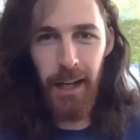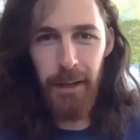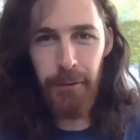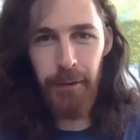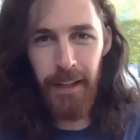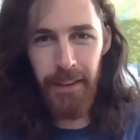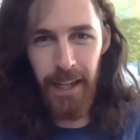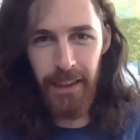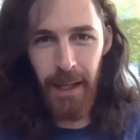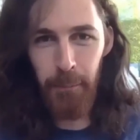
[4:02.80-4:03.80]
live
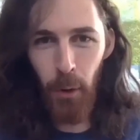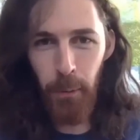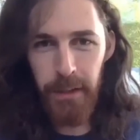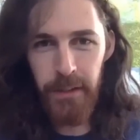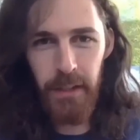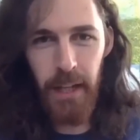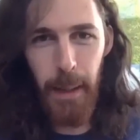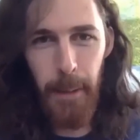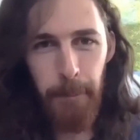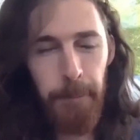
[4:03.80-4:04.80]
at that moment.
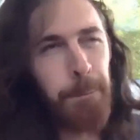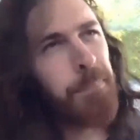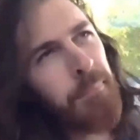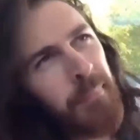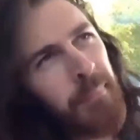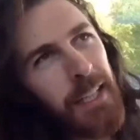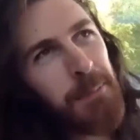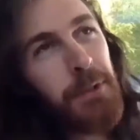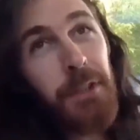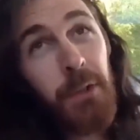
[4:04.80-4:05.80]
I
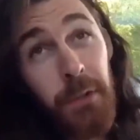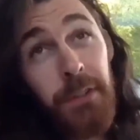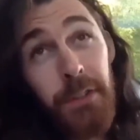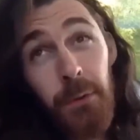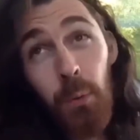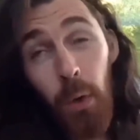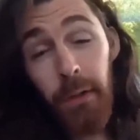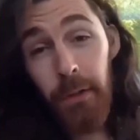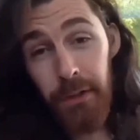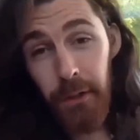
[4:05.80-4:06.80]
suppose you could do one
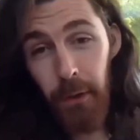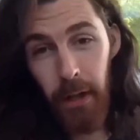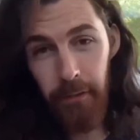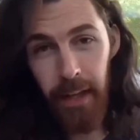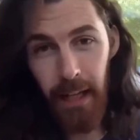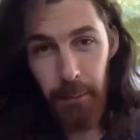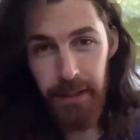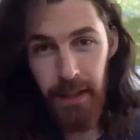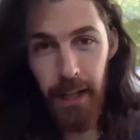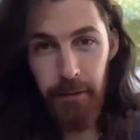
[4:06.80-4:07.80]
or two of the
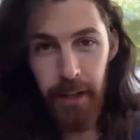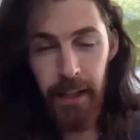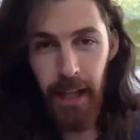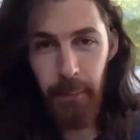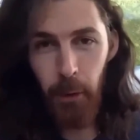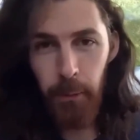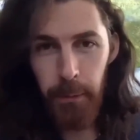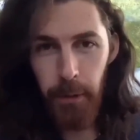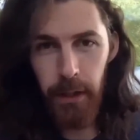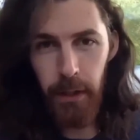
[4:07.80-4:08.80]
elements live in that moment,
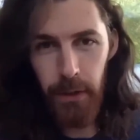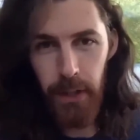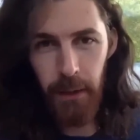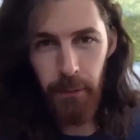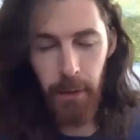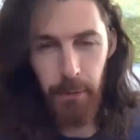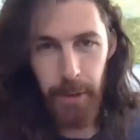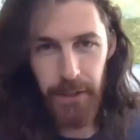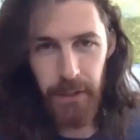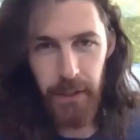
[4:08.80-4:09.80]
but usually I would
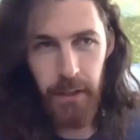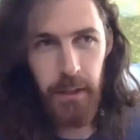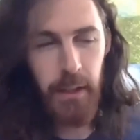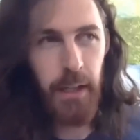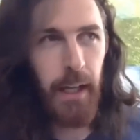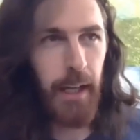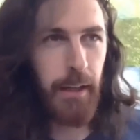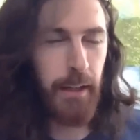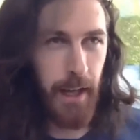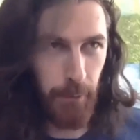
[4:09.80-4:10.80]
imagine,
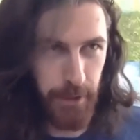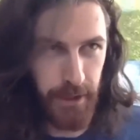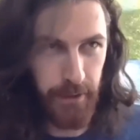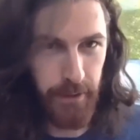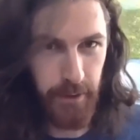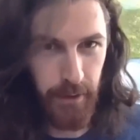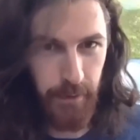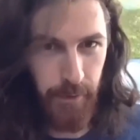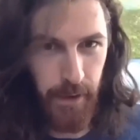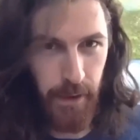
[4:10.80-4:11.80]
and how we did it
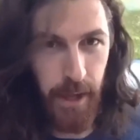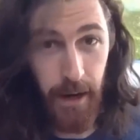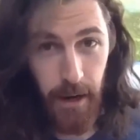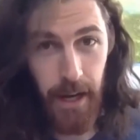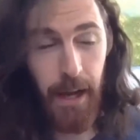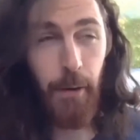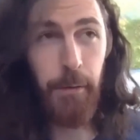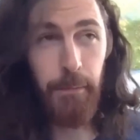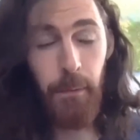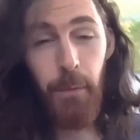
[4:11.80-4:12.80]
there, and how I
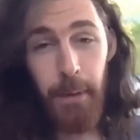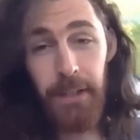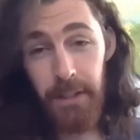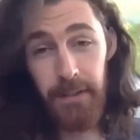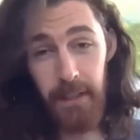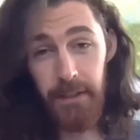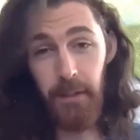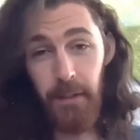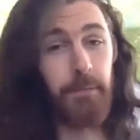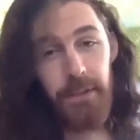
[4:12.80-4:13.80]
would imagine it's
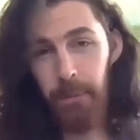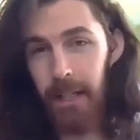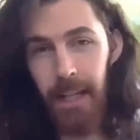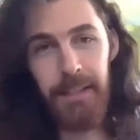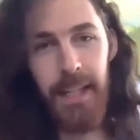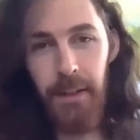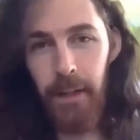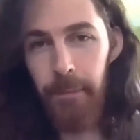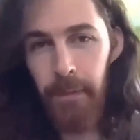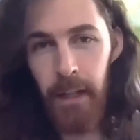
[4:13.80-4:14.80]
done. Somebody lays down
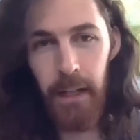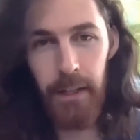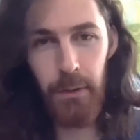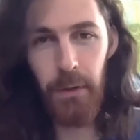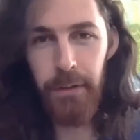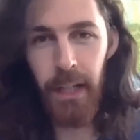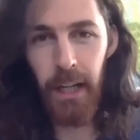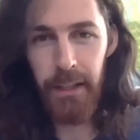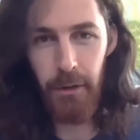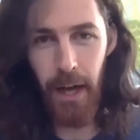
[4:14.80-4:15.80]
a sort of a
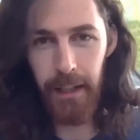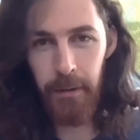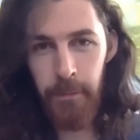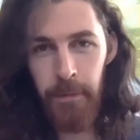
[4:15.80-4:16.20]
guide track,